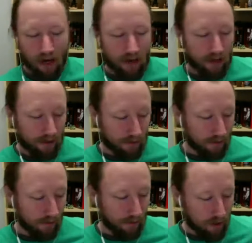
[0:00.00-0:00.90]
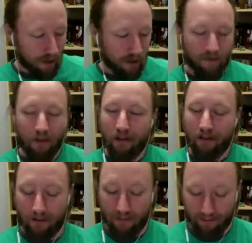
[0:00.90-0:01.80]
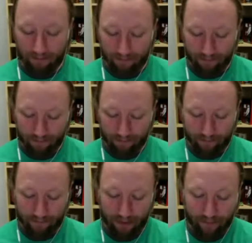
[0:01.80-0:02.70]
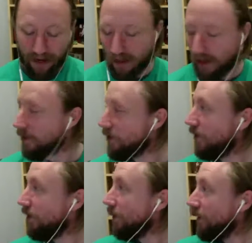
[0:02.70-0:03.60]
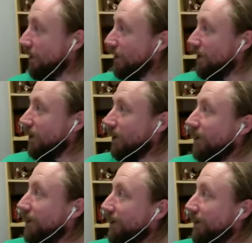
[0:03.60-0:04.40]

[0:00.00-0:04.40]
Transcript: electric event, uh, effect on it. So yeah. yeah.